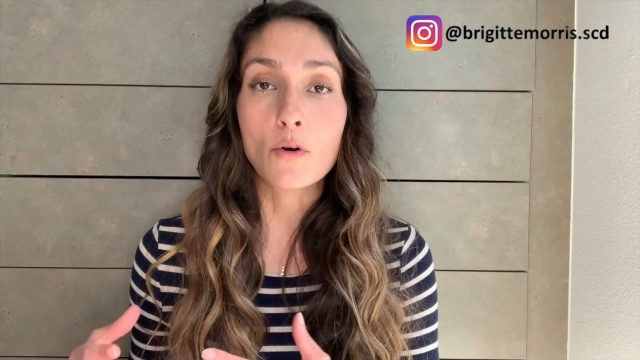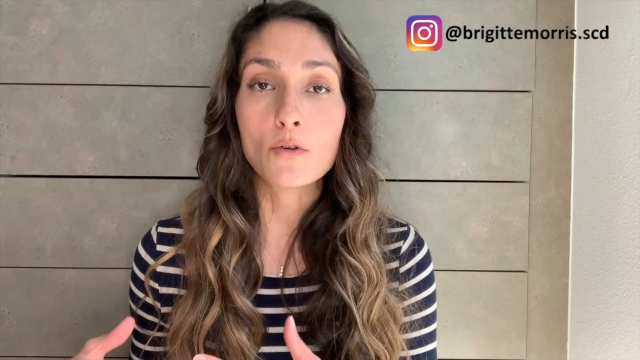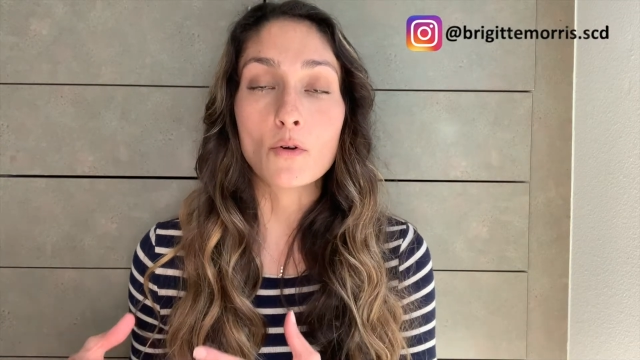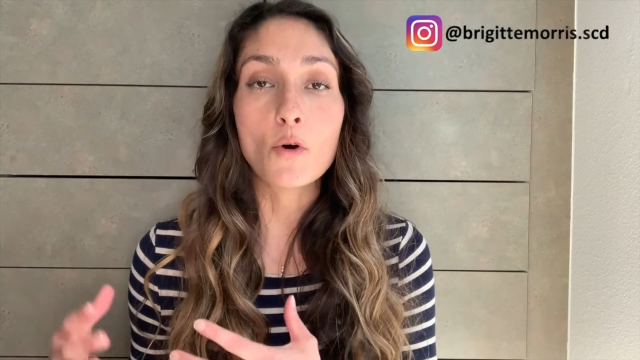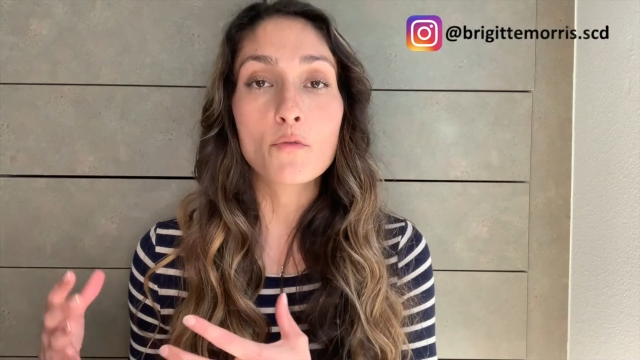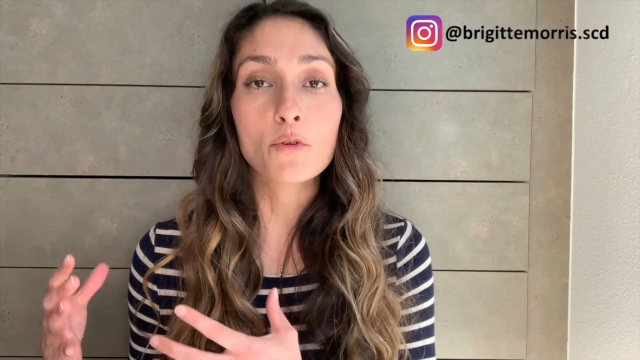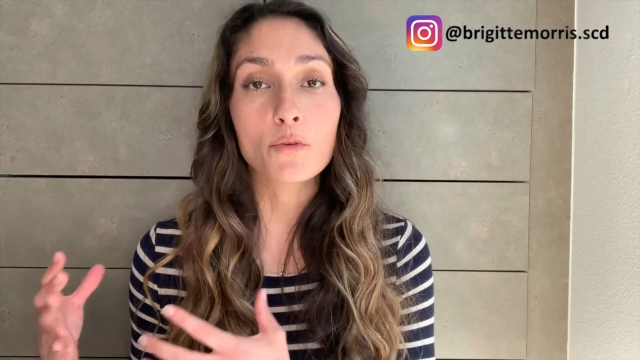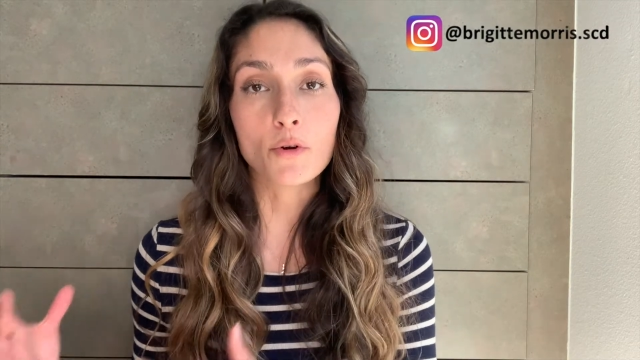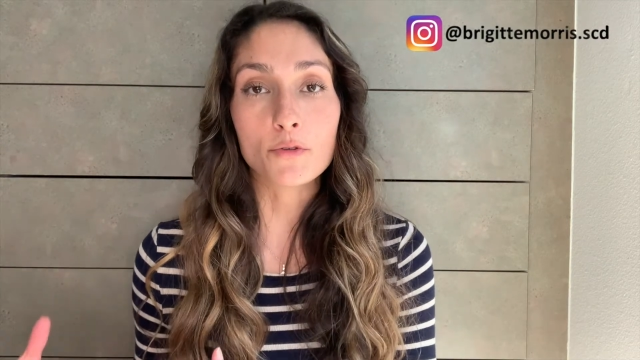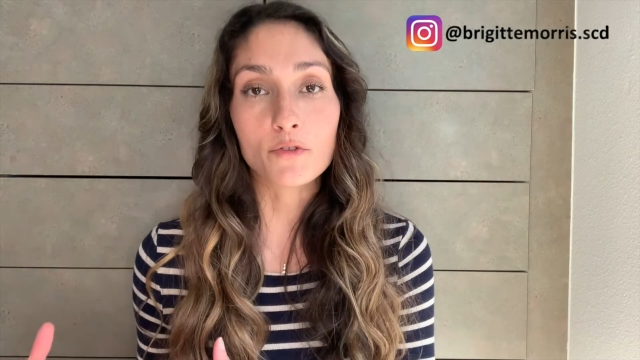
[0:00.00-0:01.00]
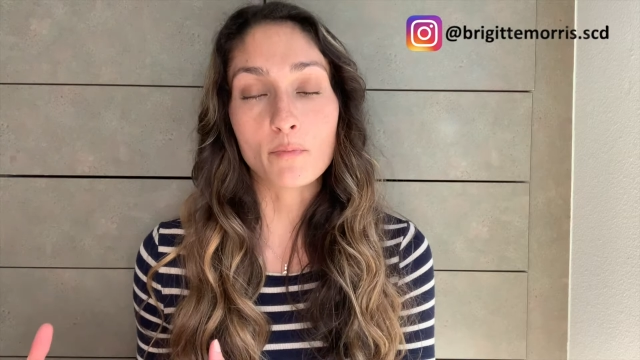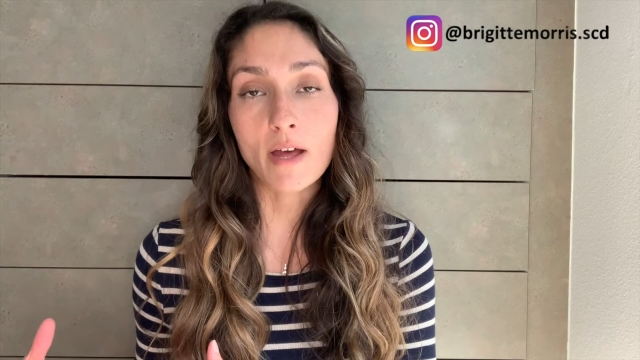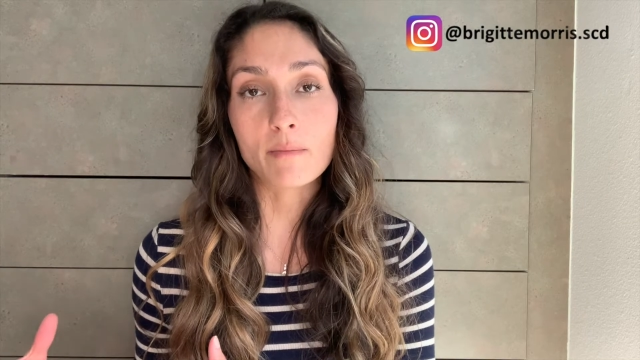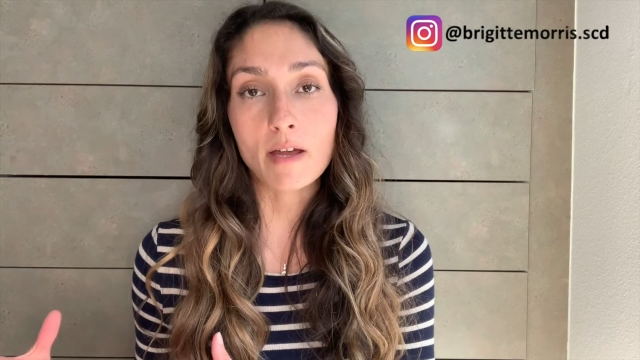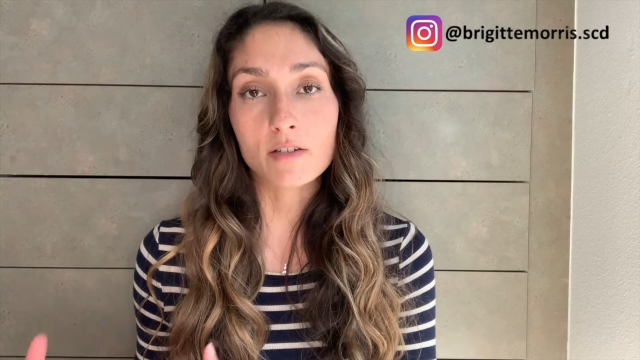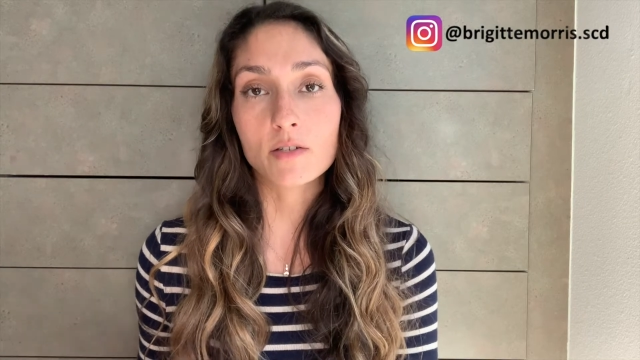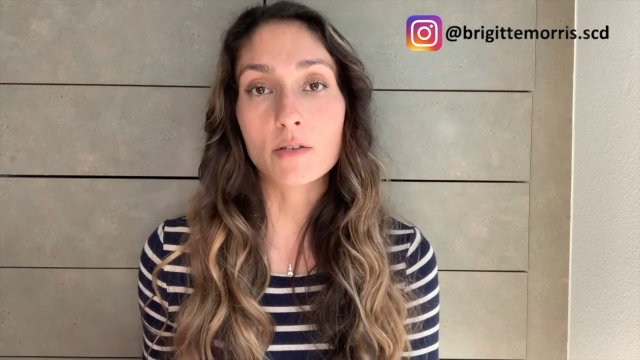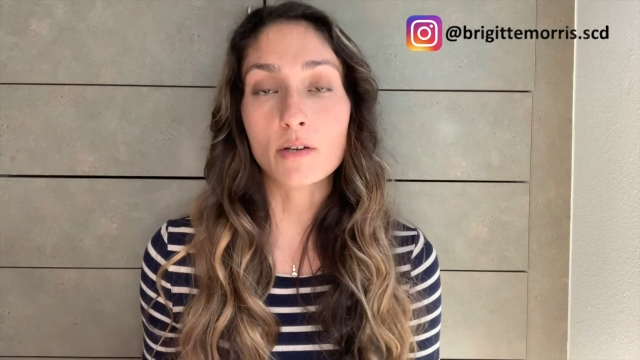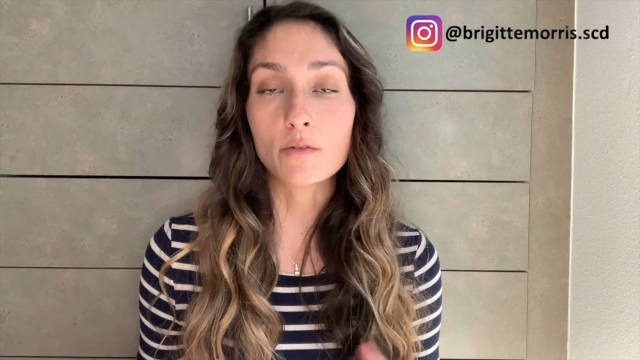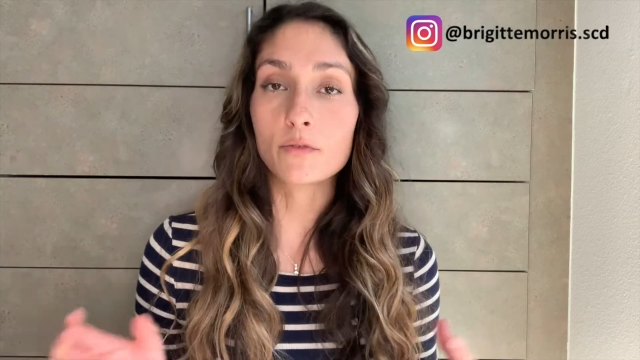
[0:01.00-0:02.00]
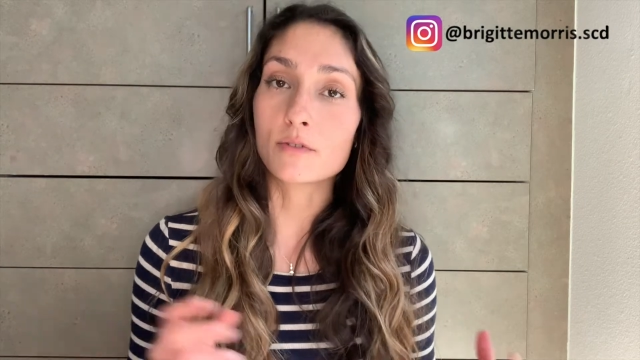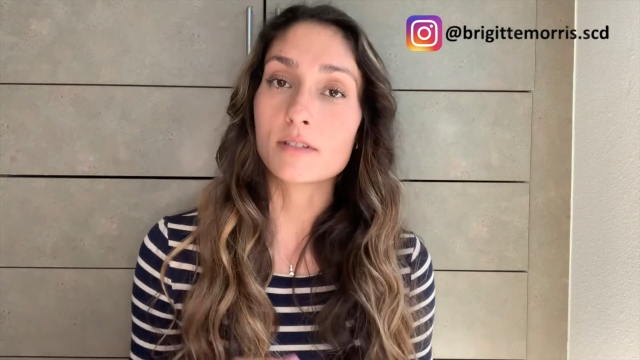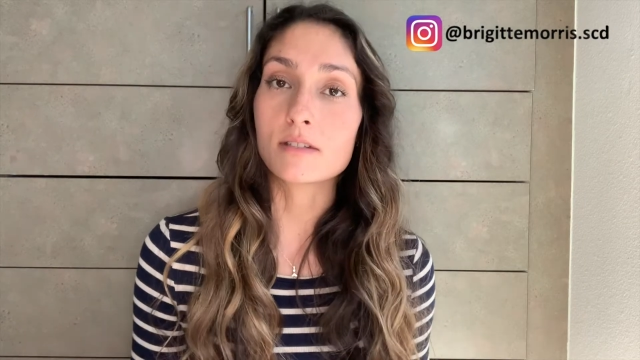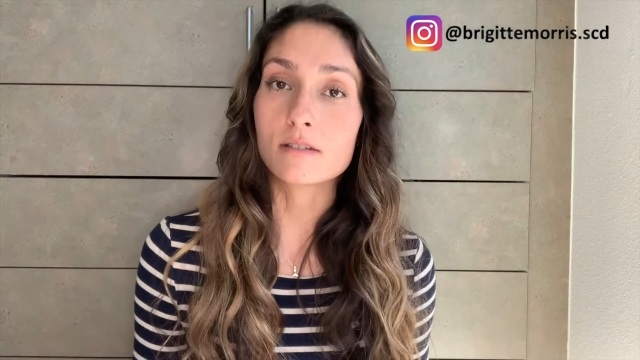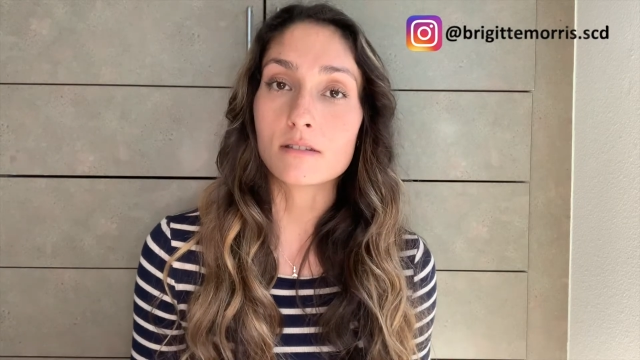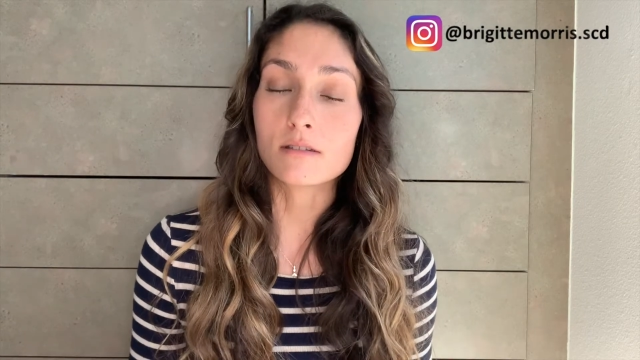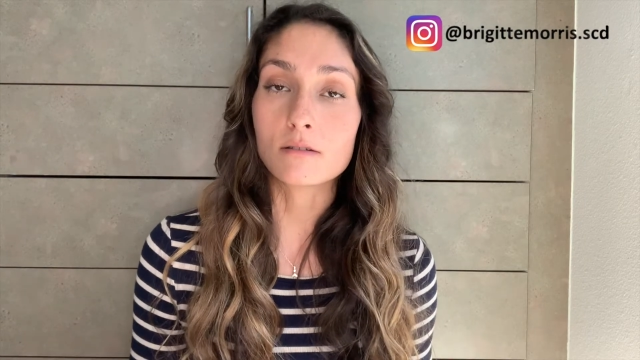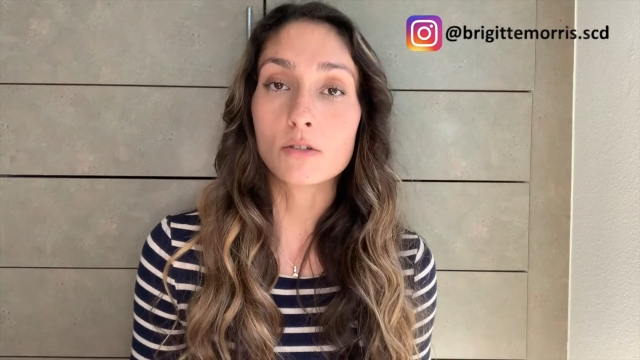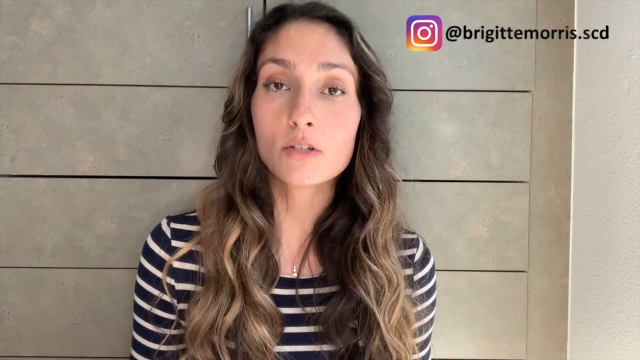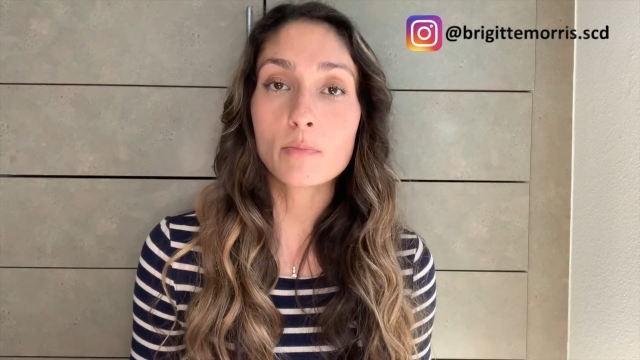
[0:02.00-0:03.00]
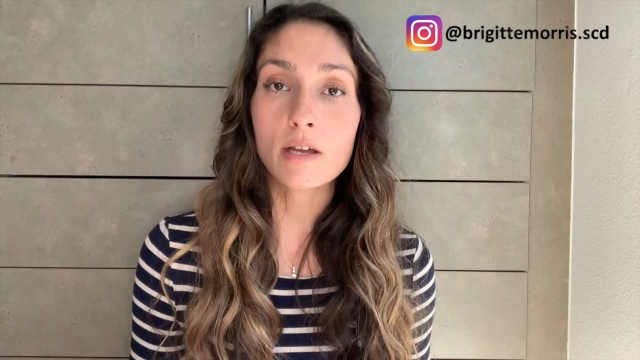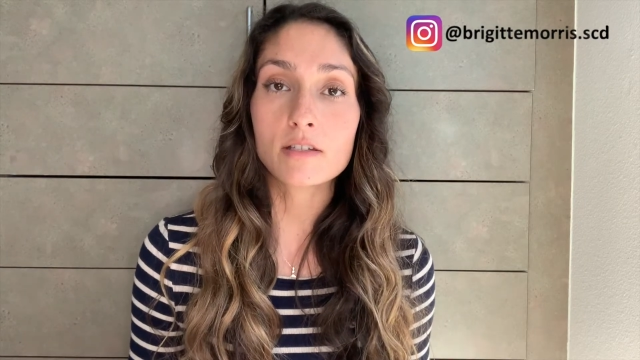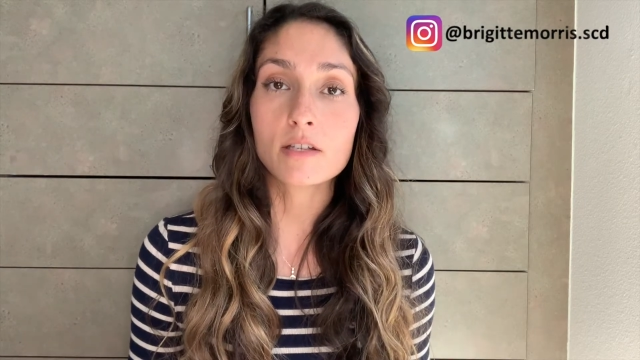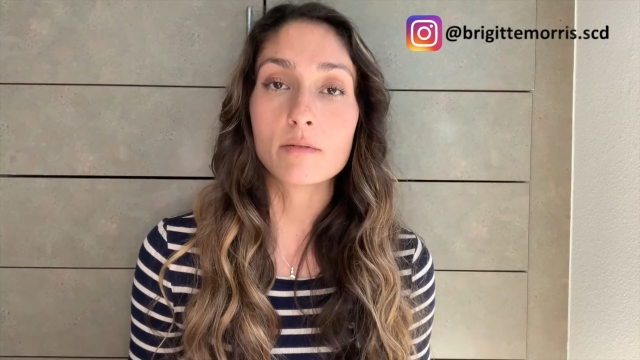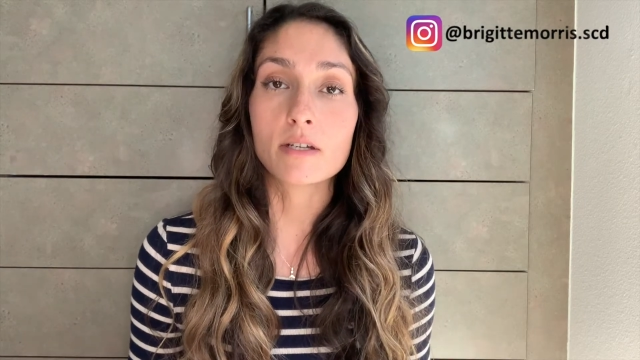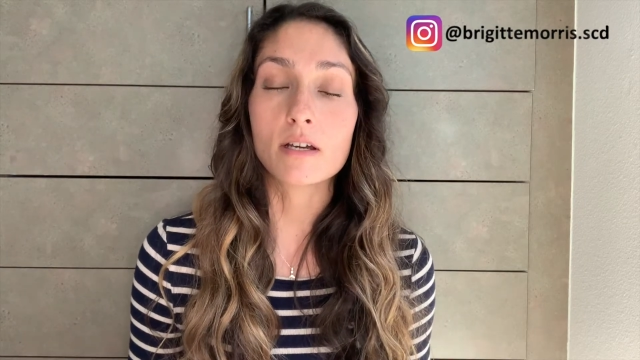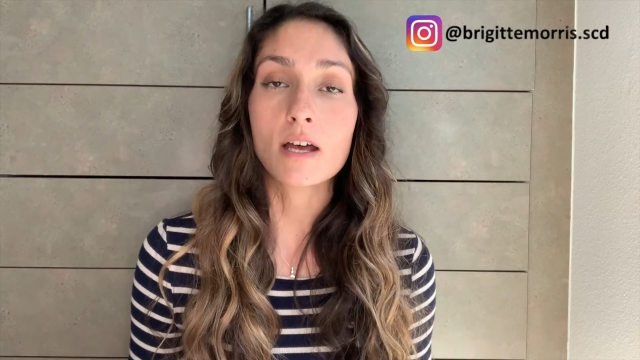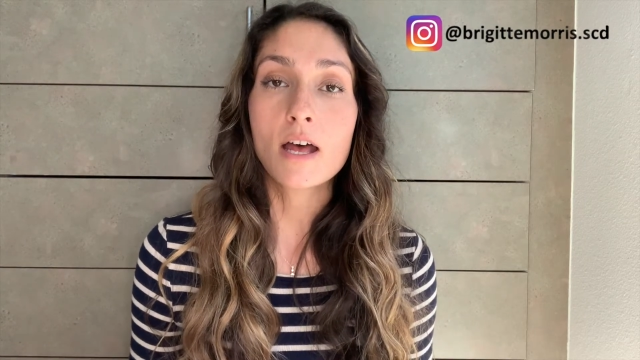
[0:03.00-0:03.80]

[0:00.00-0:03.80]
an overgrowth of bad bacteria versus the good bacteria,